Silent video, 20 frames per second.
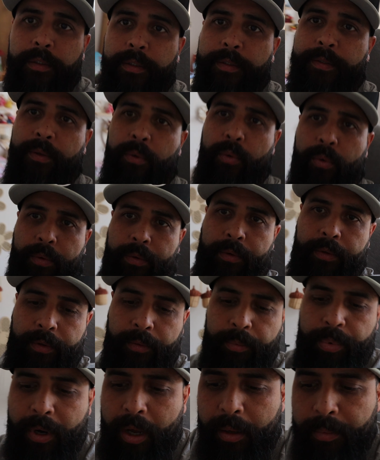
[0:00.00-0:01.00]
So
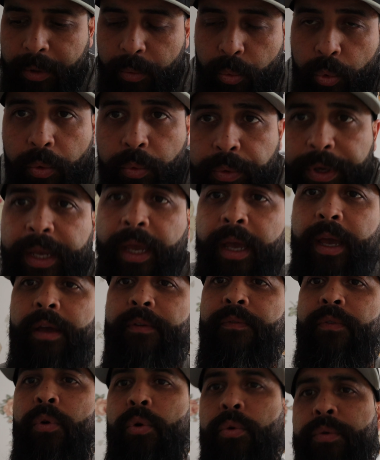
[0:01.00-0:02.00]
the problem what we
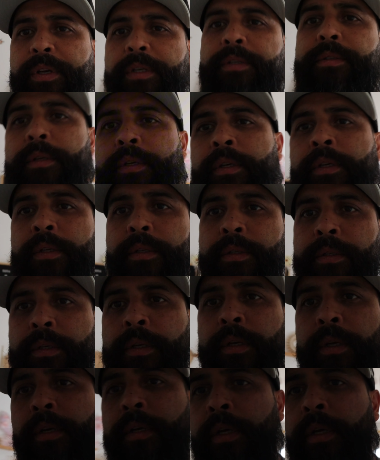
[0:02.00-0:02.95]
have always is